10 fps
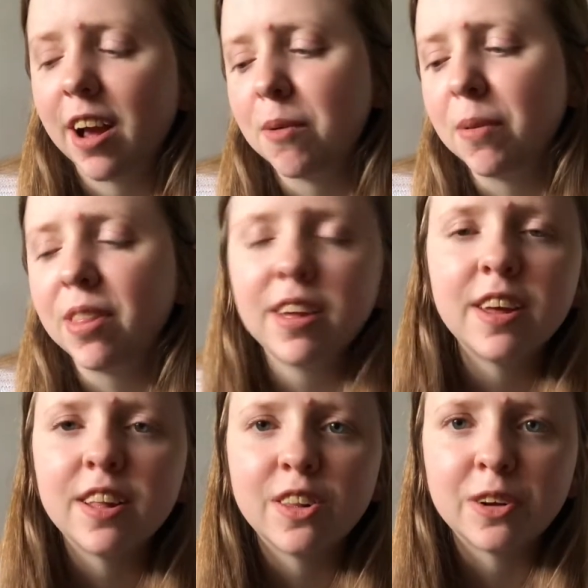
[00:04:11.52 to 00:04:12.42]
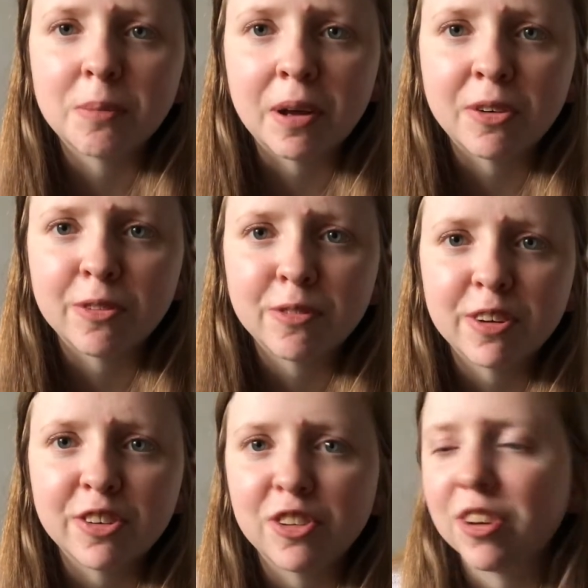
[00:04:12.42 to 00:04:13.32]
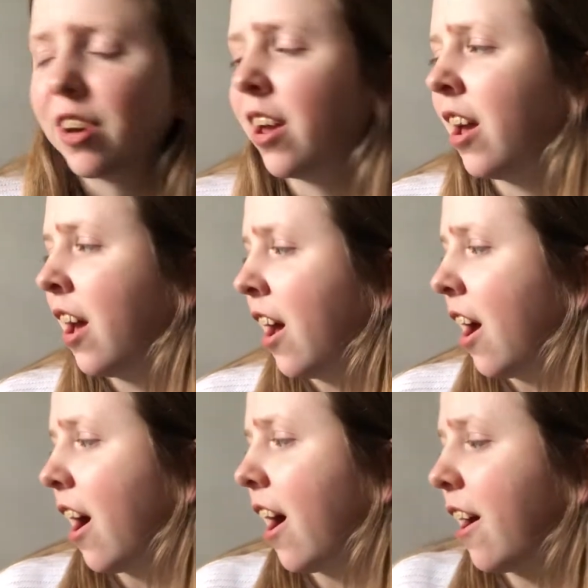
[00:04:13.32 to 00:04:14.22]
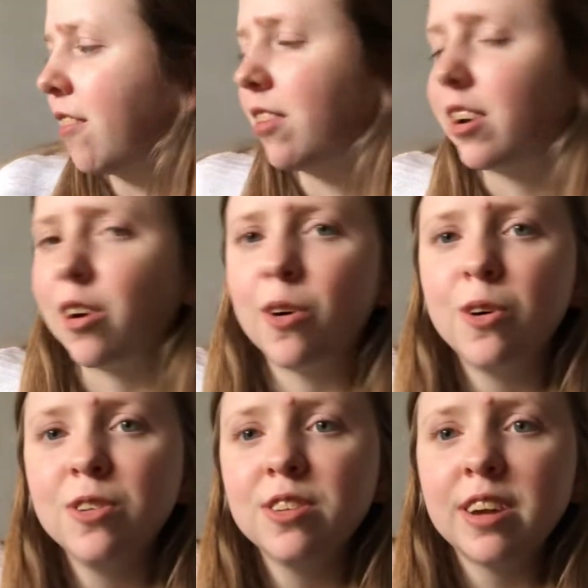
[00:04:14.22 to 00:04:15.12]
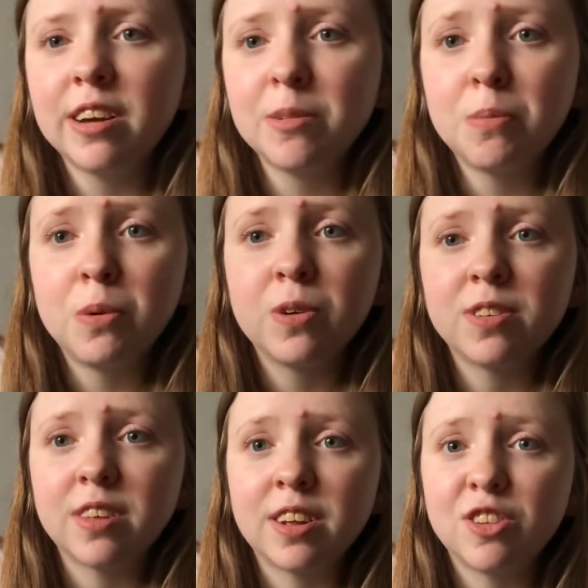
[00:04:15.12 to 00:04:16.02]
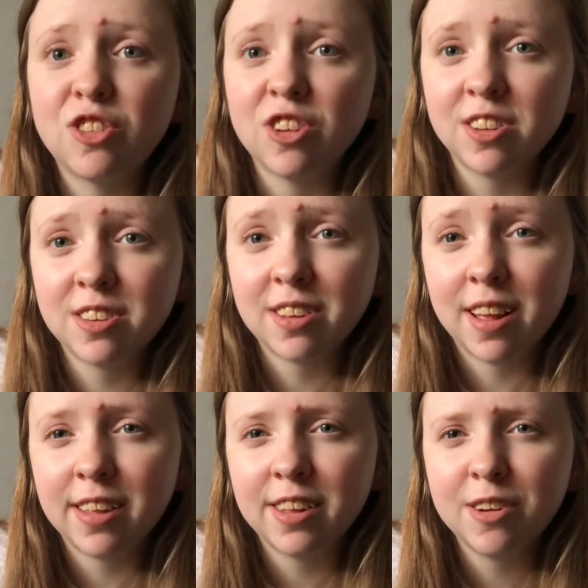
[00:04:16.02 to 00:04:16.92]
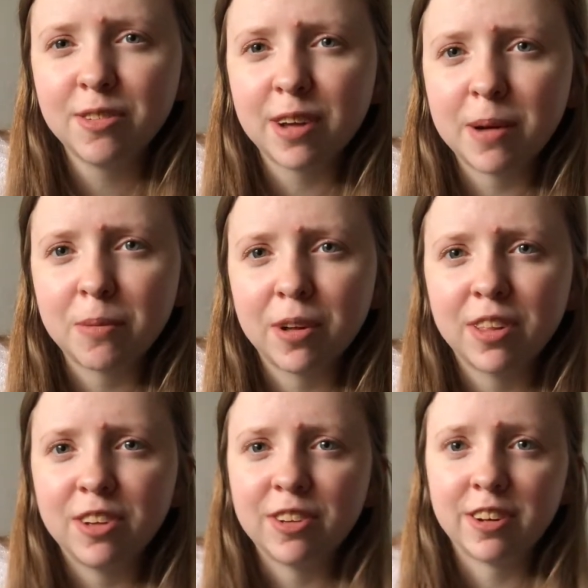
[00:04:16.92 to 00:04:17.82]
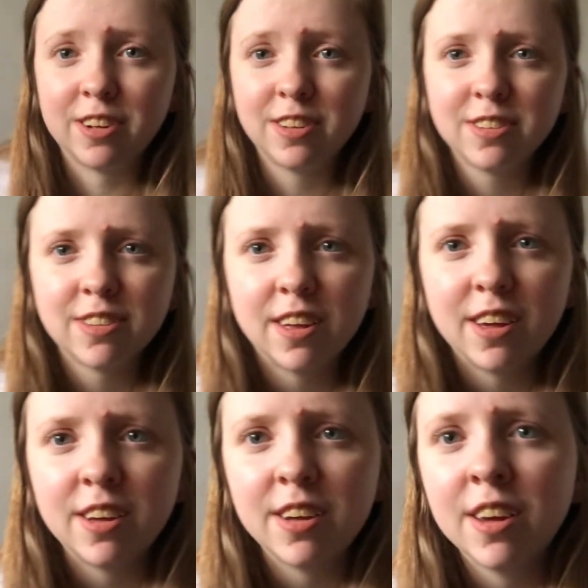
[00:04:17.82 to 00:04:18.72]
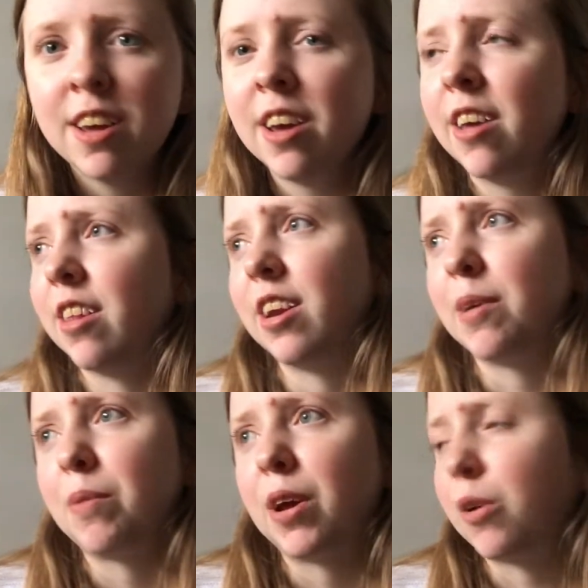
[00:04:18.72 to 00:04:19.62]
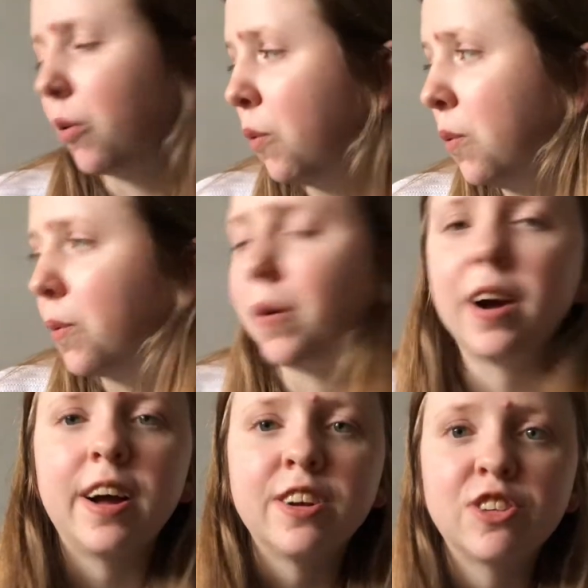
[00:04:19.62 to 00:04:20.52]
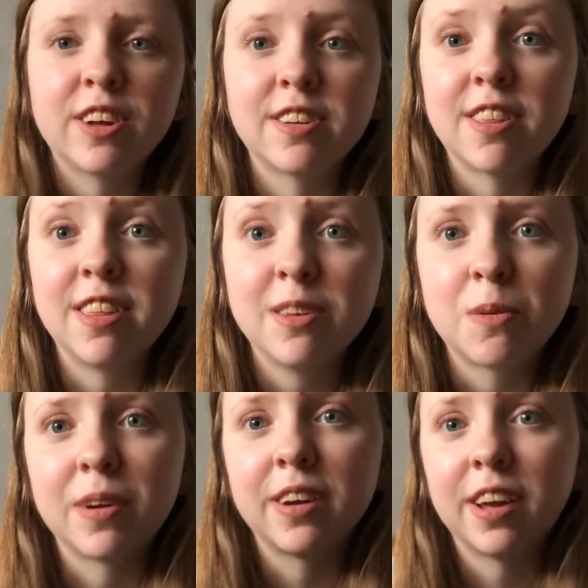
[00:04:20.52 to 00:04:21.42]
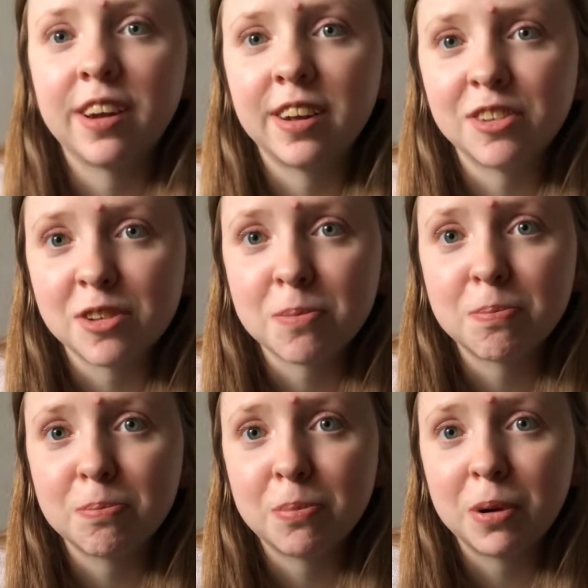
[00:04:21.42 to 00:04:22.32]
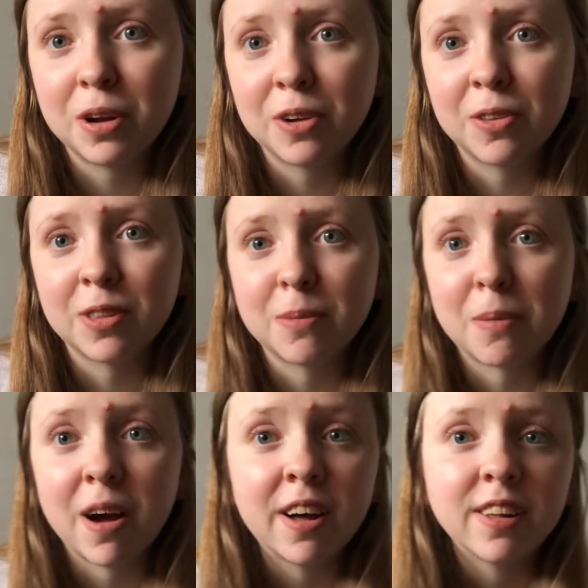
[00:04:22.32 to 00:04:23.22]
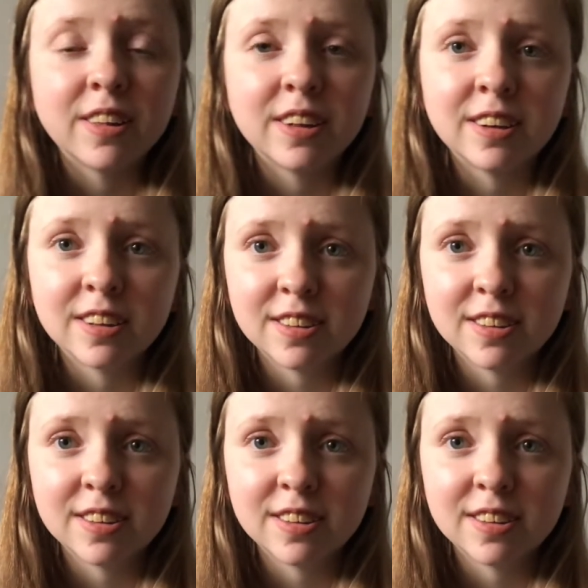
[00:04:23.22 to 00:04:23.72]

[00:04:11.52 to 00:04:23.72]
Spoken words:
I've been thinking a lot about nonfiction. I have like a whole stack of books, like just slightly off camera that you can't see, that I'm like, ooh, I should get to this one, and I just put it on the pile, and